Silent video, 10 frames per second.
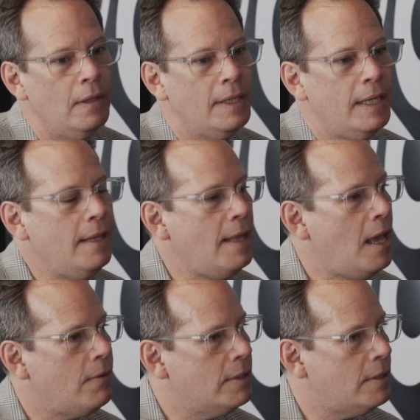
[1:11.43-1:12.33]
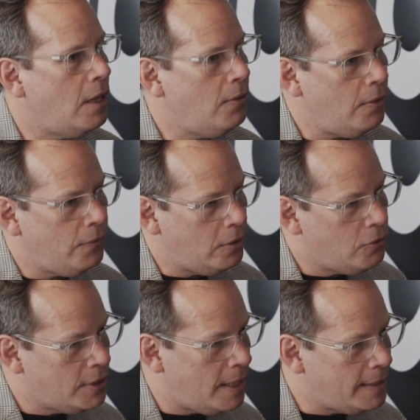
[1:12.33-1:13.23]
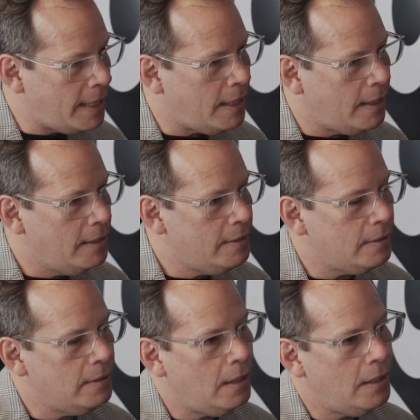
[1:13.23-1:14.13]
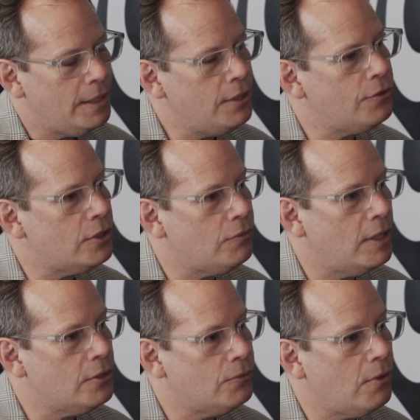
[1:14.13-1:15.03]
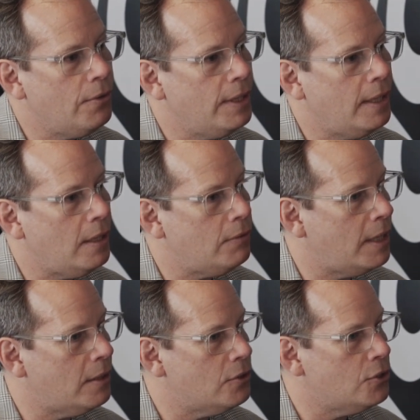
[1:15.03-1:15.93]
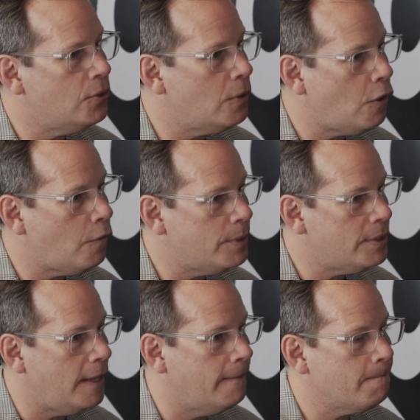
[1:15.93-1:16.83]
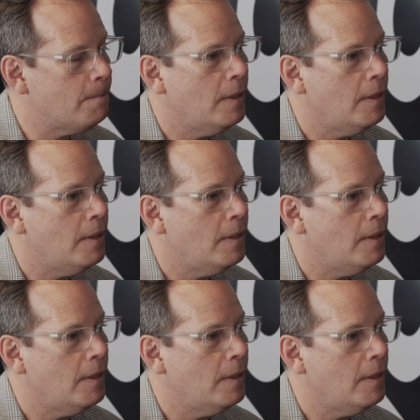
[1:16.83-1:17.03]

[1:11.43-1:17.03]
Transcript: The key there is that across that decade, the interest rates were only at around 2.5%.